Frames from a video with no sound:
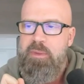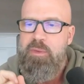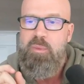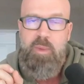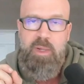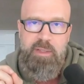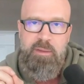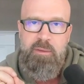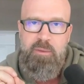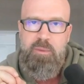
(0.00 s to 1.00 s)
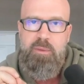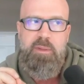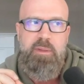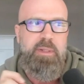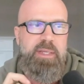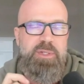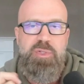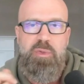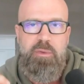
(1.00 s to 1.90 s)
the one or a soul